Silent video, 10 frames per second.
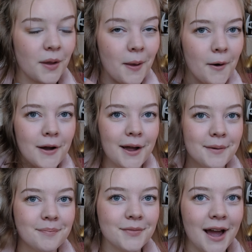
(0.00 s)
Okay,
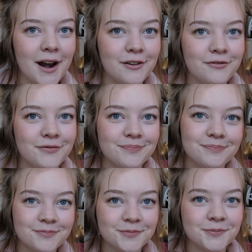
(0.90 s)
kind of
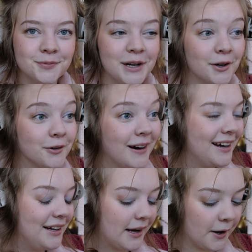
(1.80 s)
weird right
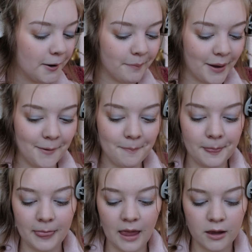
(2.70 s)
here, but
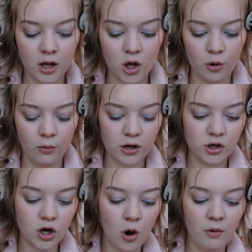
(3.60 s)
we're
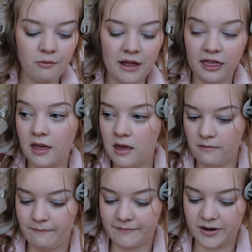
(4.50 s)
going with it.
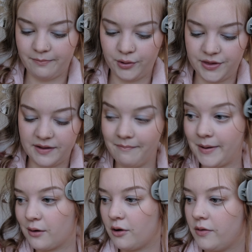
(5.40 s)
I'm gonna put them
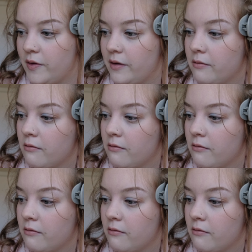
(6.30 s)
back on the